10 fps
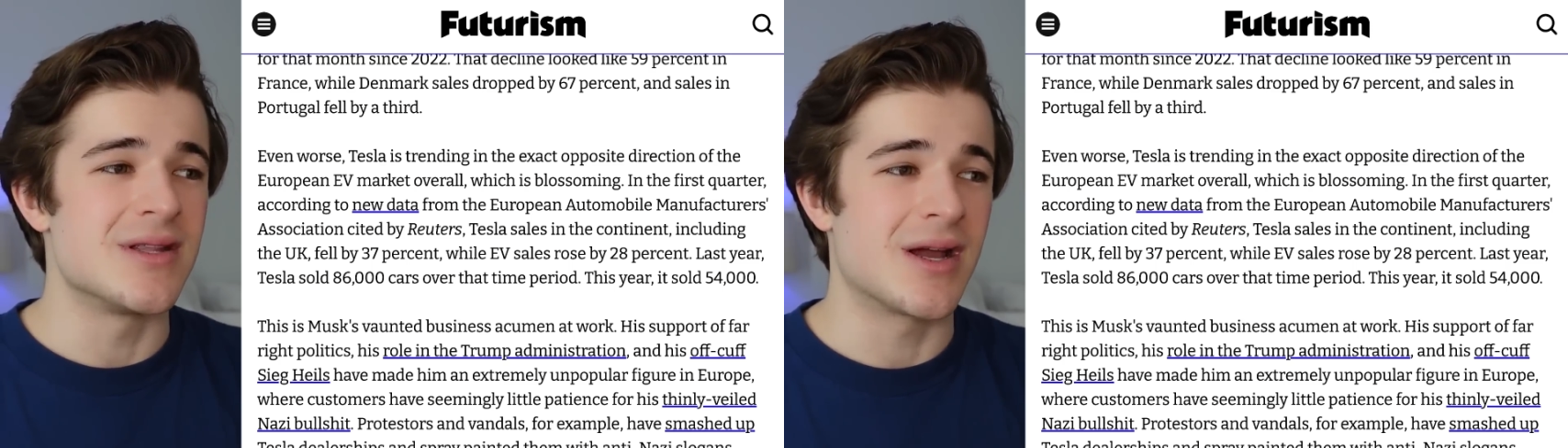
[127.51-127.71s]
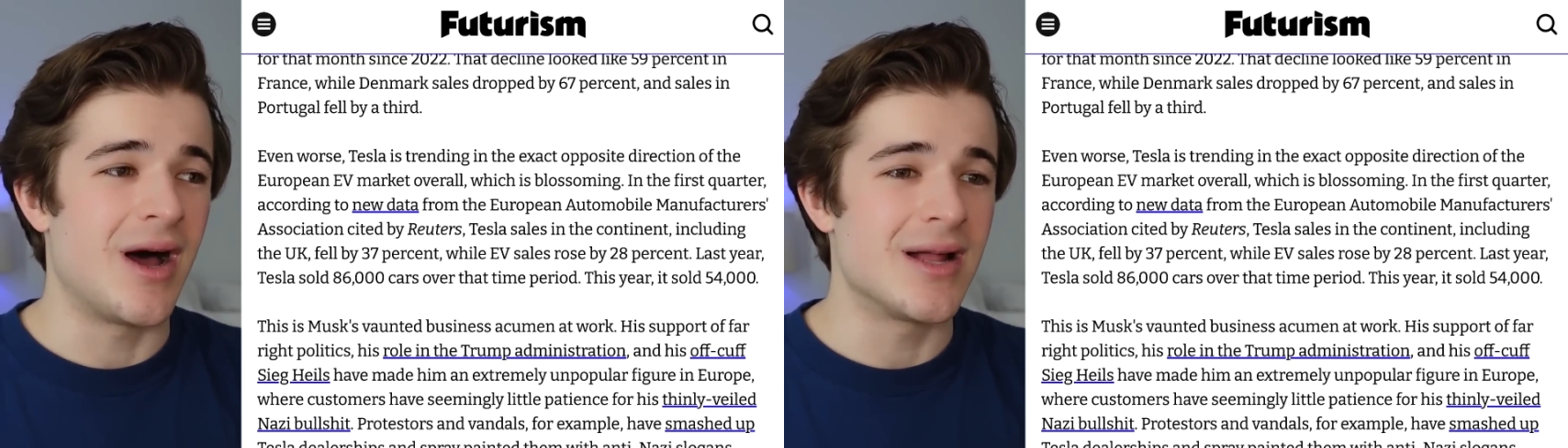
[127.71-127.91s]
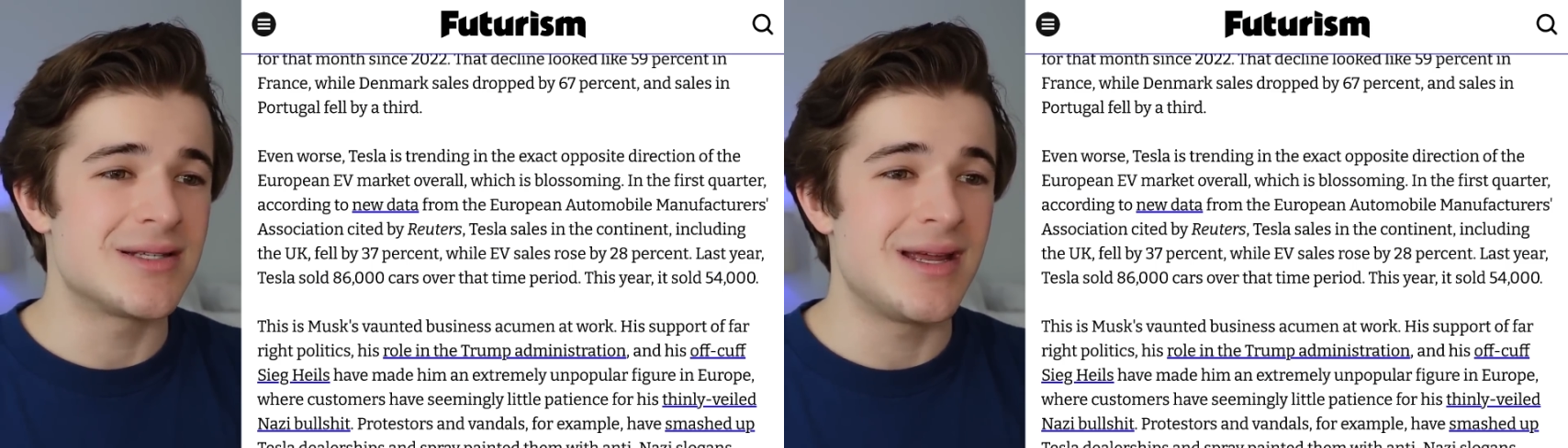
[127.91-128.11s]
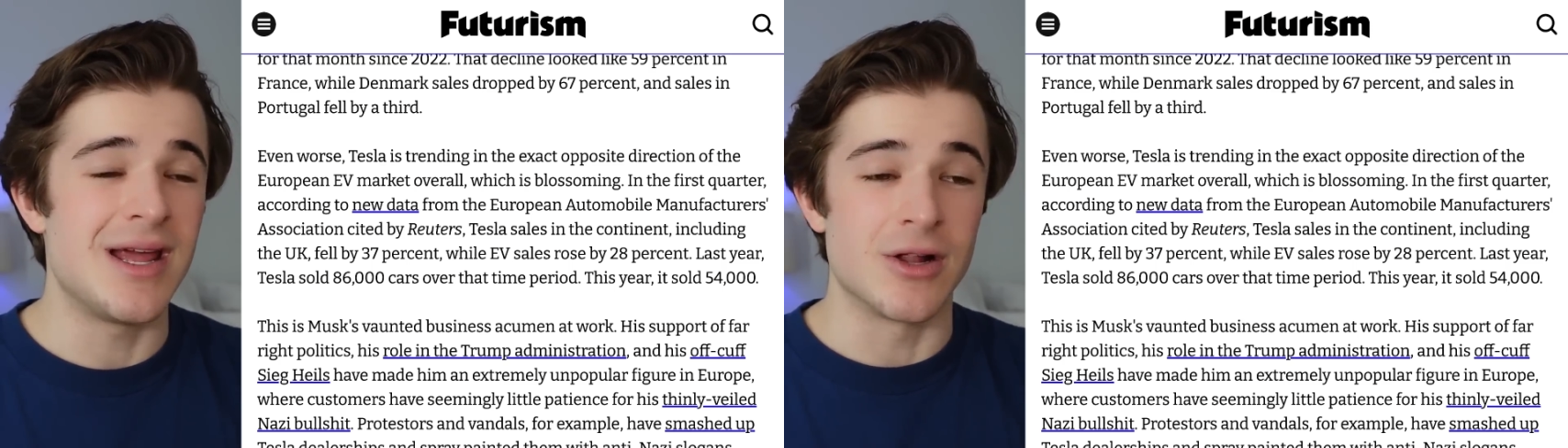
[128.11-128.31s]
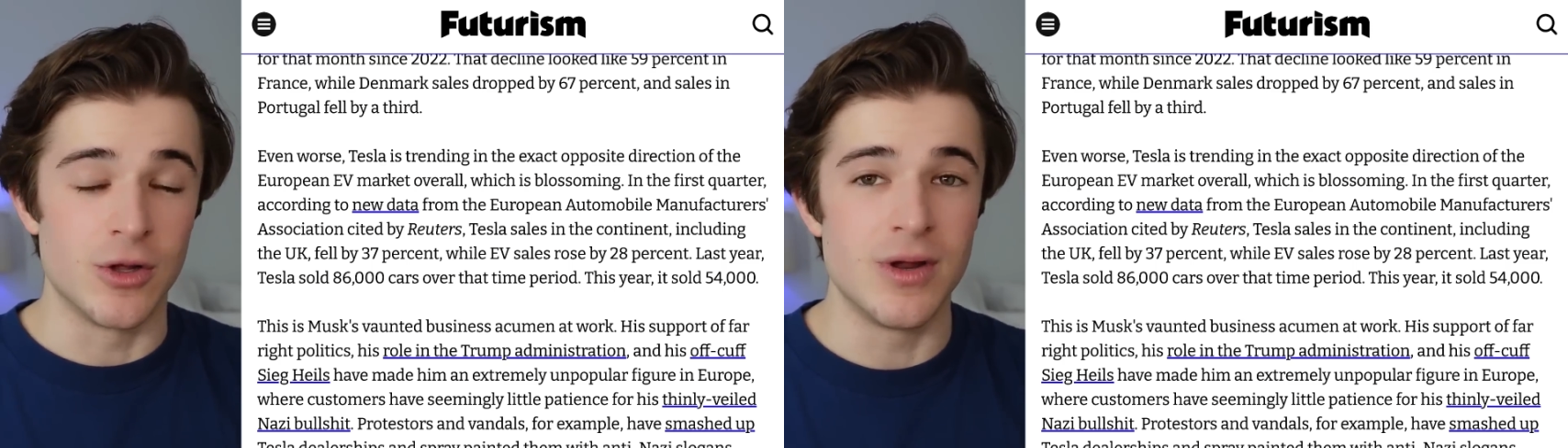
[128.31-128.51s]
in the continent,
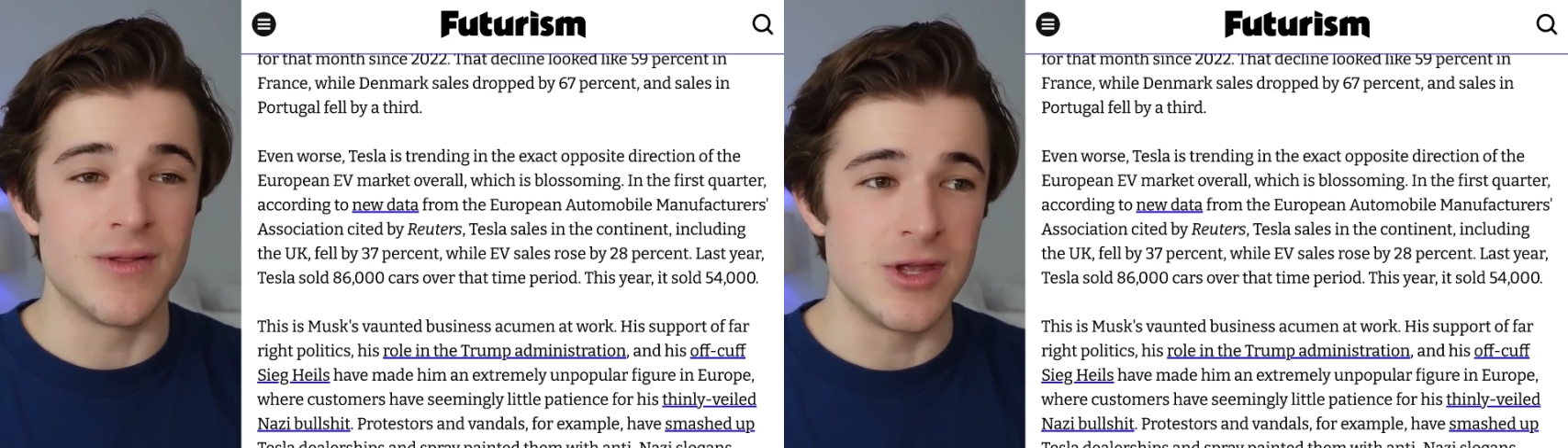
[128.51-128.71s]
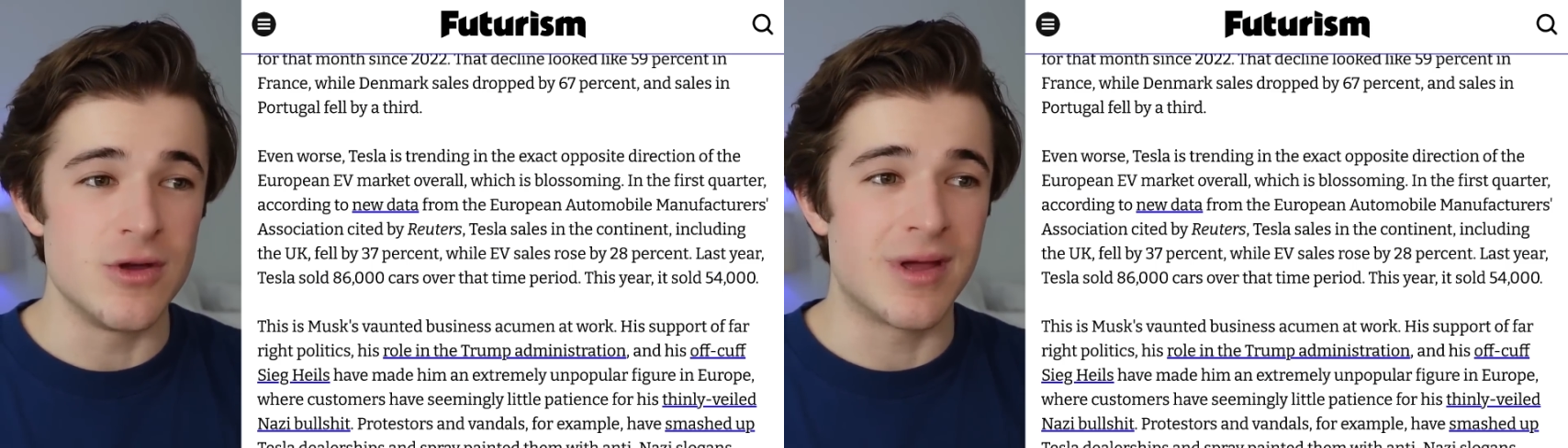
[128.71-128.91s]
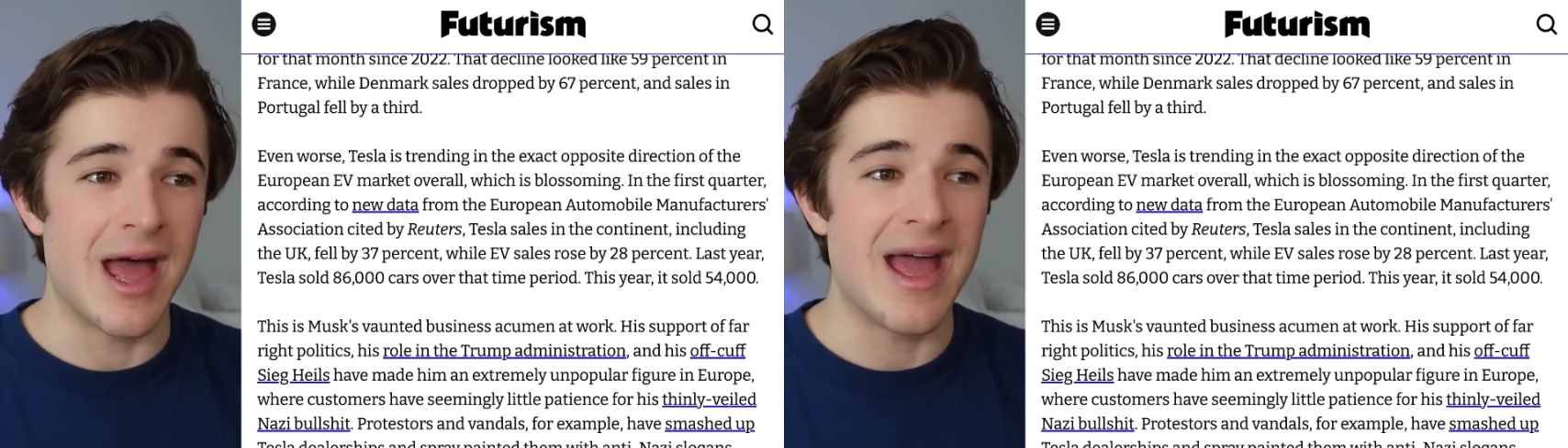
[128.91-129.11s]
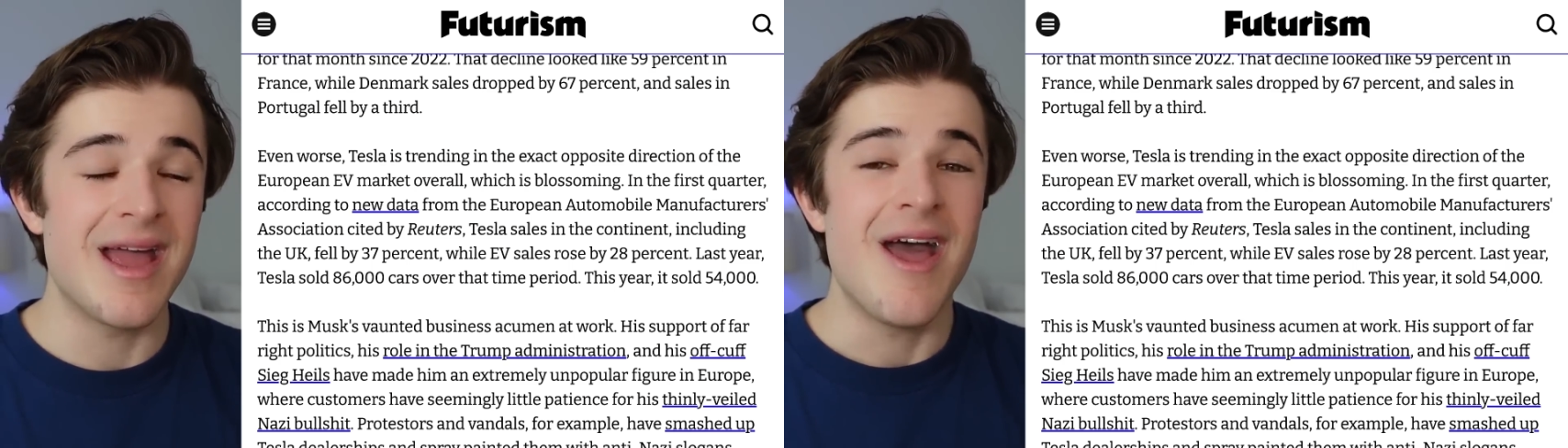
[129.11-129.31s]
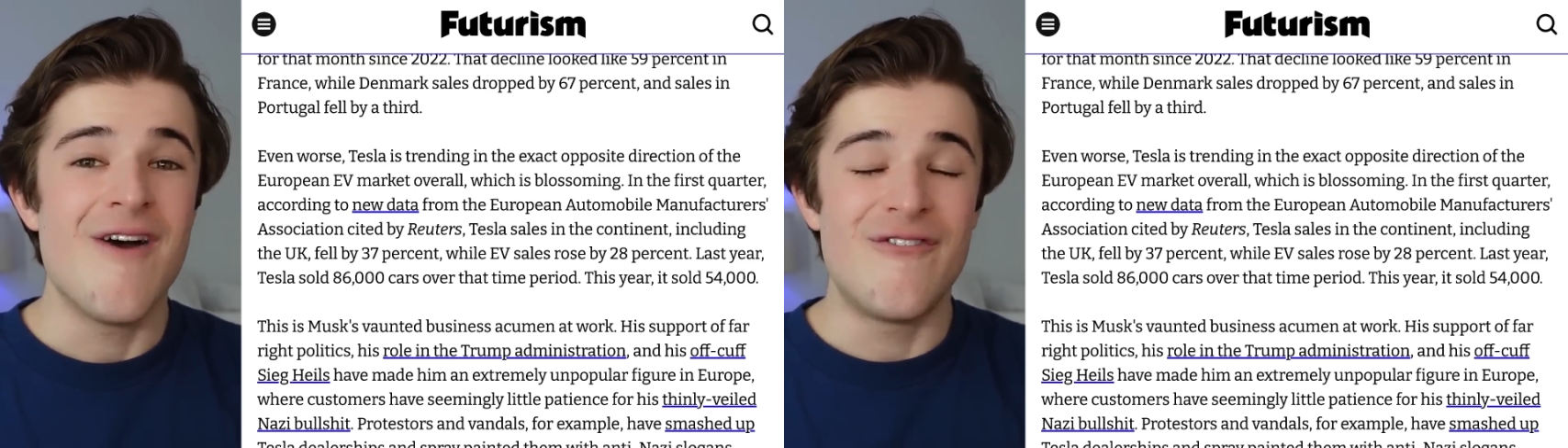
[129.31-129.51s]
including the UK,